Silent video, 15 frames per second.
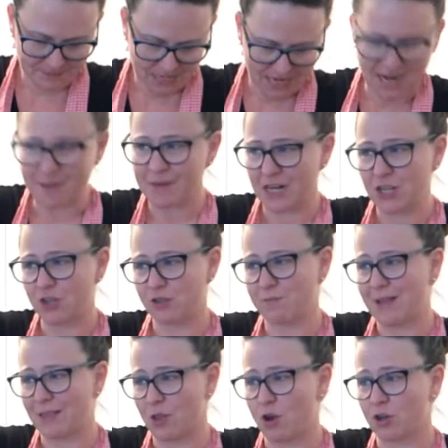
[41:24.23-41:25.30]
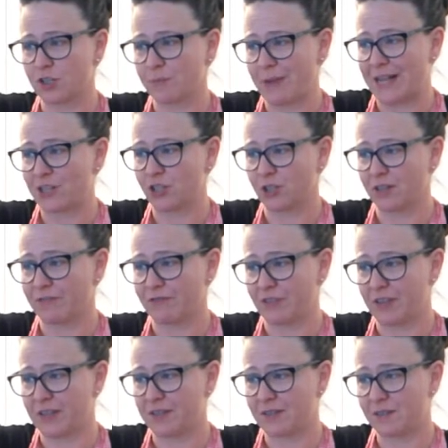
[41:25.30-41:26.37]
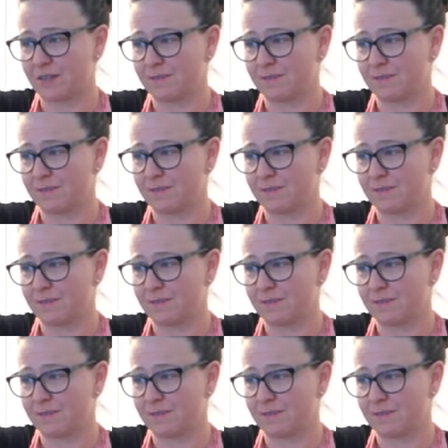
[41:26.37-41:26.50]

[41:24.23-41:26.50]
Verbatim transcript: And I'm going to use my long spatula for this